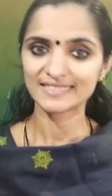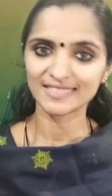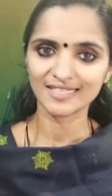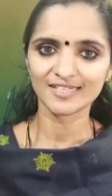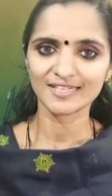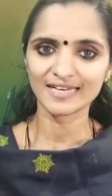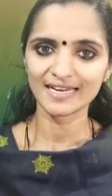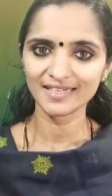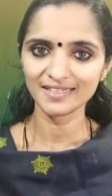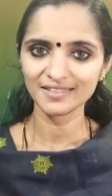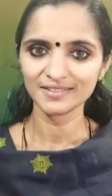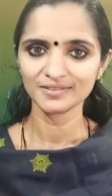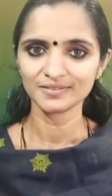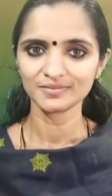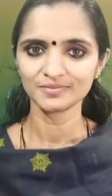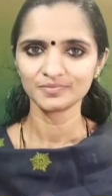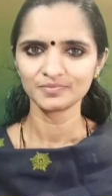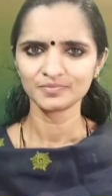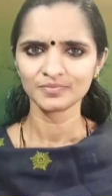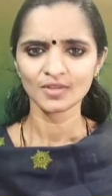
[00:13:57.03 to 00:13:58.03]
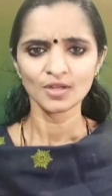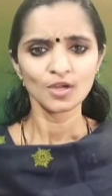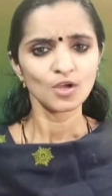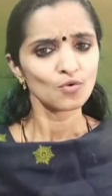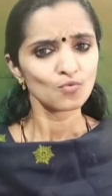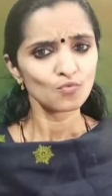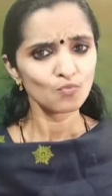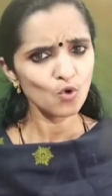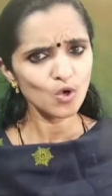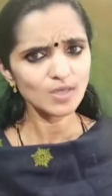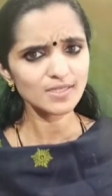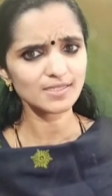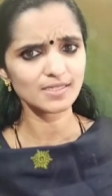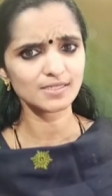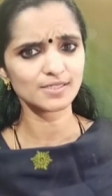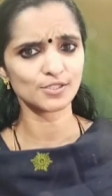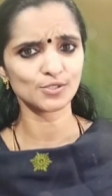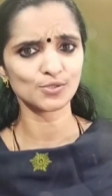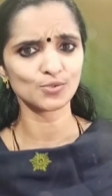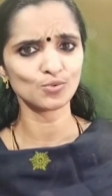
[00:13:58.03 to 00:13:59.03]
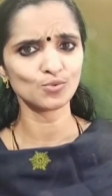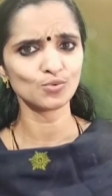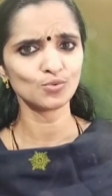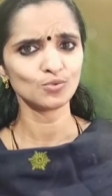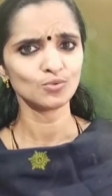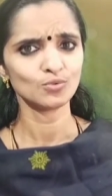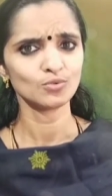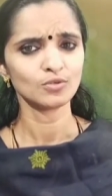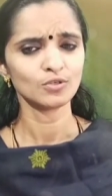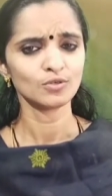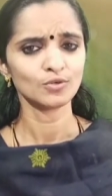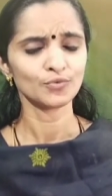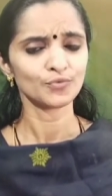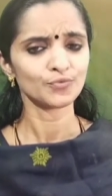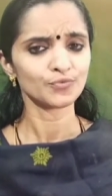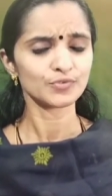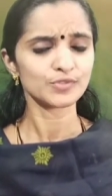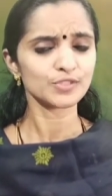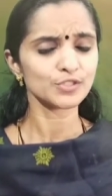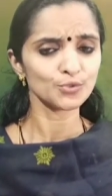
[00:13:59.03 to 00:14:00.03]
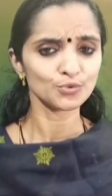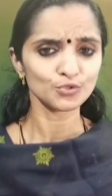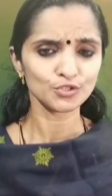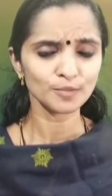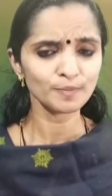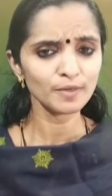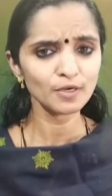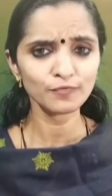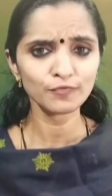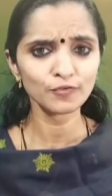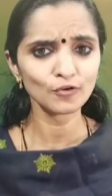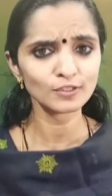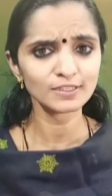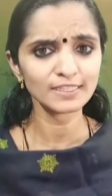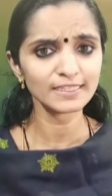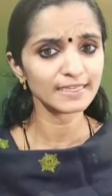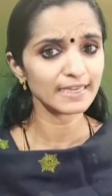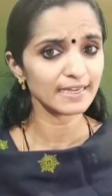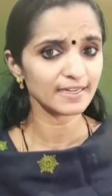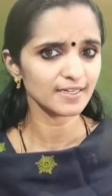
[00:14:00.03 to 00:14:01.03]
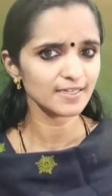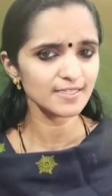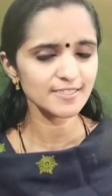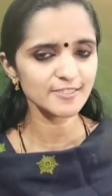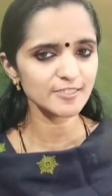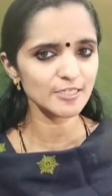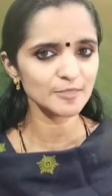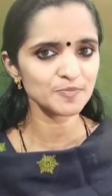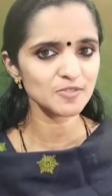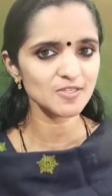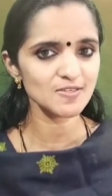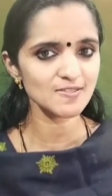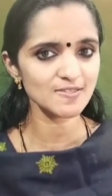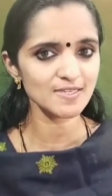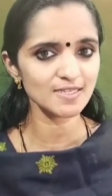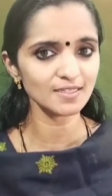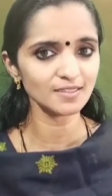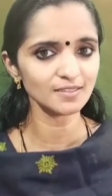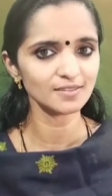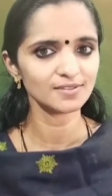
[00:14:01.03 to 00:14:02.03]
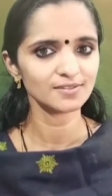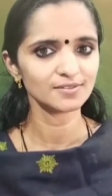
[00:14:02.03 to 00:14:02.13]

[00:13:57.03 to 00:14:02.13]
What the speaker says: Children, was the shoe suitable for the younger stepsister?